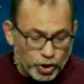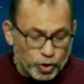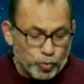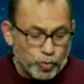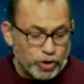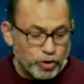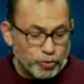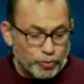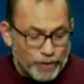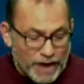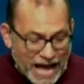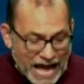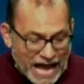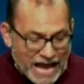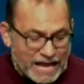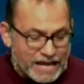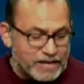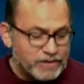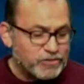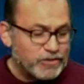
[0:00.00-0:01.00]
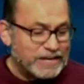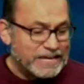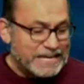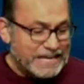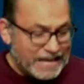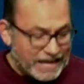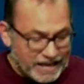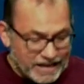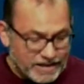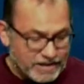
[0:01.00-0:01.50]
will rise
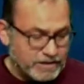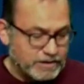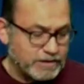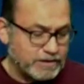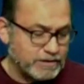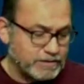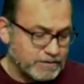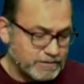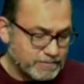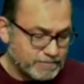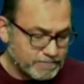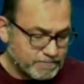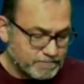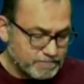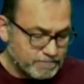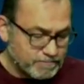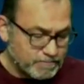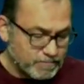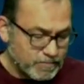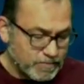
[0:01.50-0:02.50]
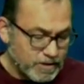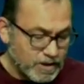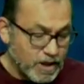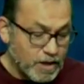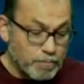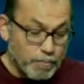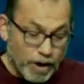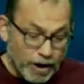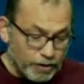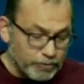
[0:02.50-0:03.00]
again.
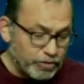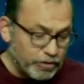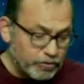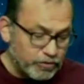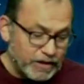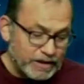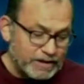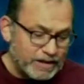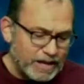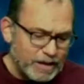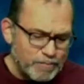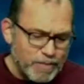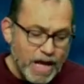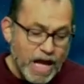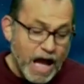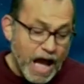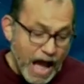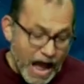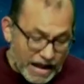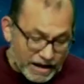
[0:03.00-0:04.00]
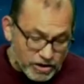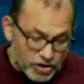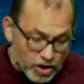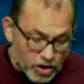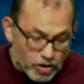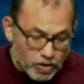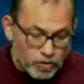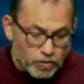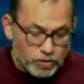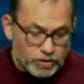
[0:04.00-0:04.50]
Martha said to him, I
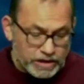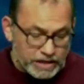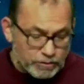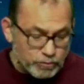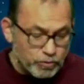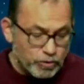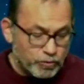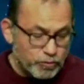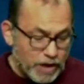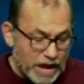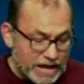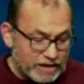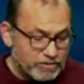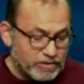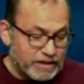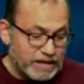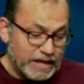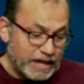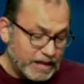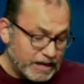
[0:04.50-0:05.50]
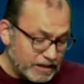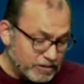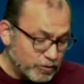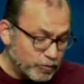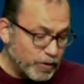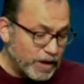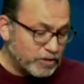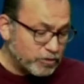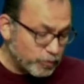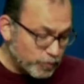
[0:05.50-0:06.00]
know he will rise again in the
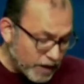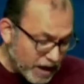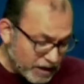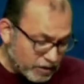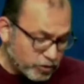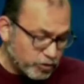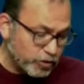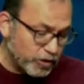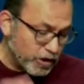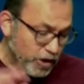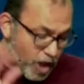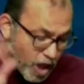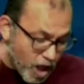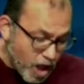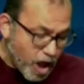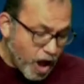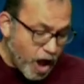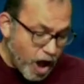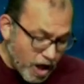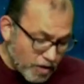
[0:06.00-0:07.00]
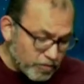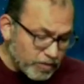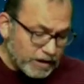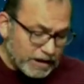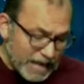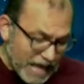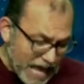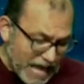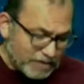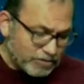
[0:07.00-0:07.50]
resurrection on the
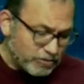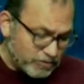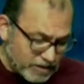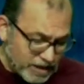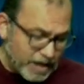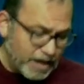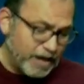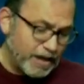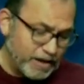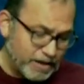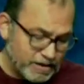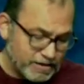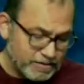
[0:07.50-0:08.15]
last day.